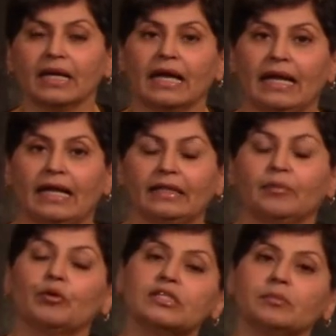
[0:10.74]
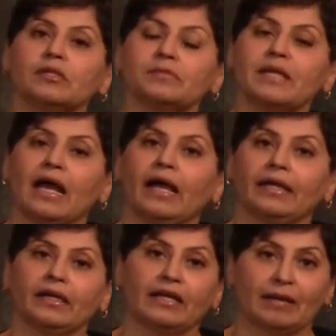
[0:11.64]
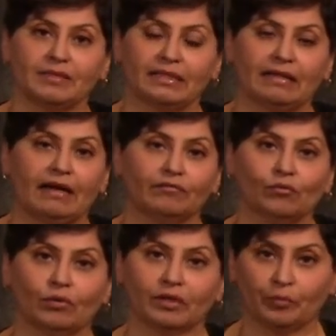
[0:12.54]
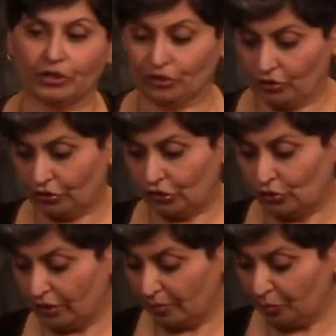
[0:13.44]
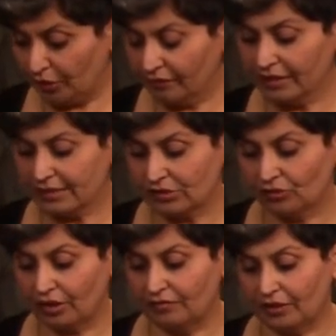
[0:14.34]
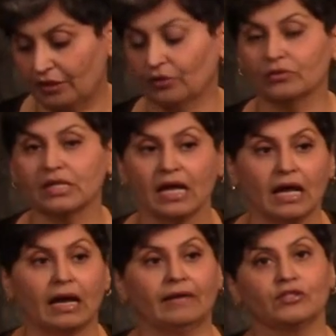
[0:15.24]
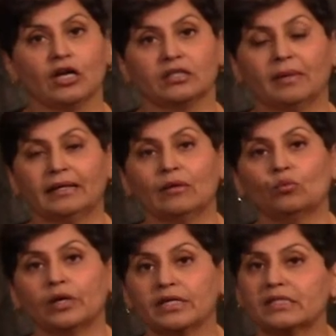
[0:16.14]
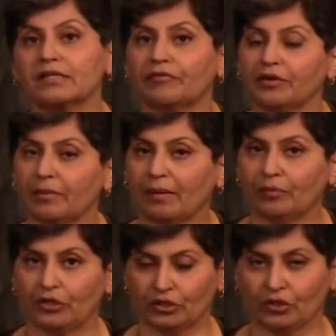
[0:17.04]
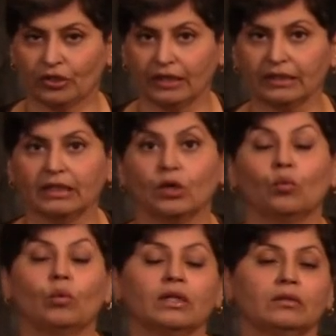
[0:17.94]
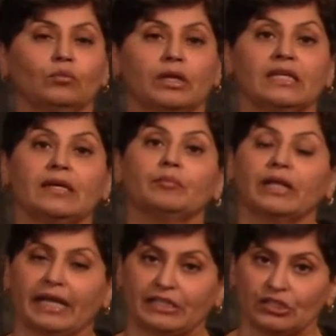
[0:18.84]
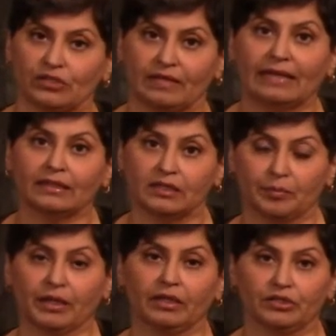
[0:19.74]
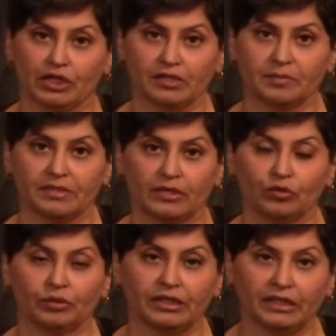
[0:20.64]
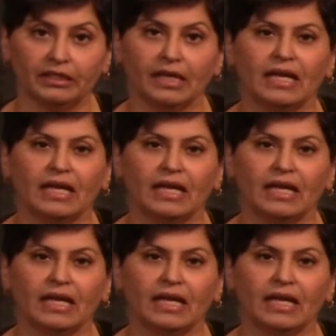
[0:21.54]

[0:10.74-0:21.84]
and the principles behind adapting that for the pressure cooker. So in the previous 3 videos, I've talked about what is different about pressure cooking, what are the implications of that, the typical adjustments that you would need,